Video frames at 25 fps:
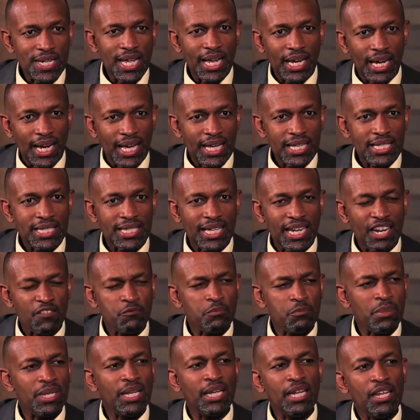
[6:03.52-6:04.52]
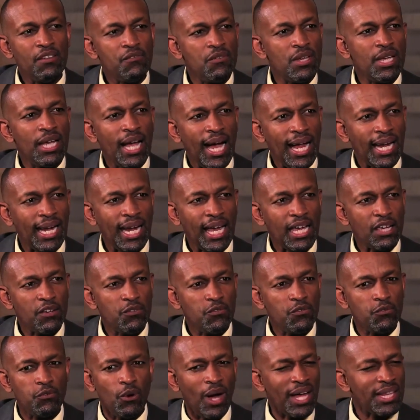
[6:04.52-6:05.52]
realize that I've been living a life
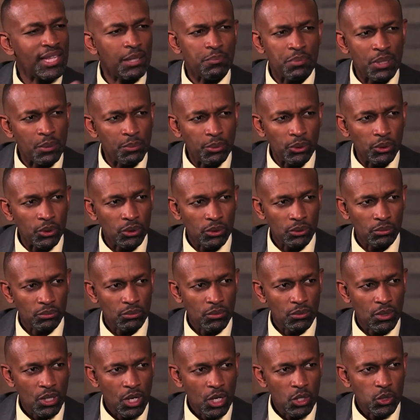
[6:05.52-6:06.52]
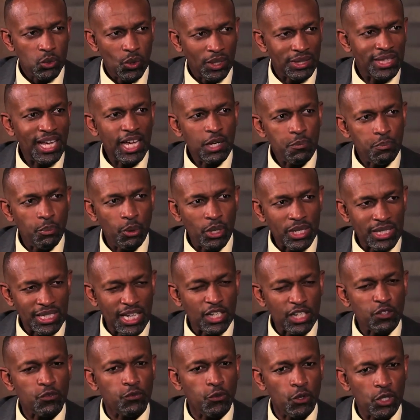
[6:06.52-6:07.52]
for other people. So at that point,
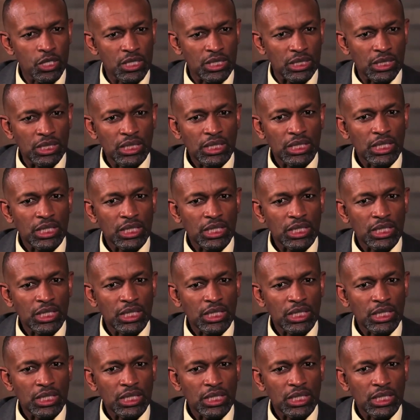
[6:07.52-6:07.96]
at 40,